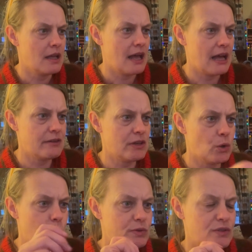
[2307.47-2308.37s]
Ivy
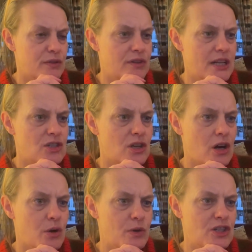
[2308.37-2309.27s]
hopes for a fresh
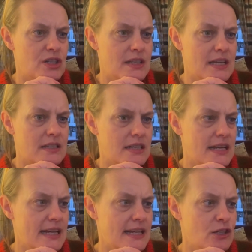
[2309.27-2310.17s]
start when she takes a
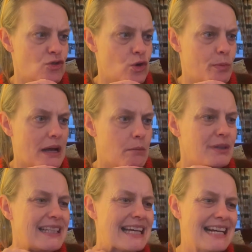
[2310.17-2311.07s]
nannying job at a
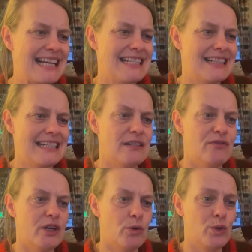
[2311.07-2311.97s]
bleak and isolated
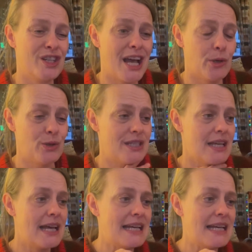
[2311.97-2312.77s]
Fairwood house.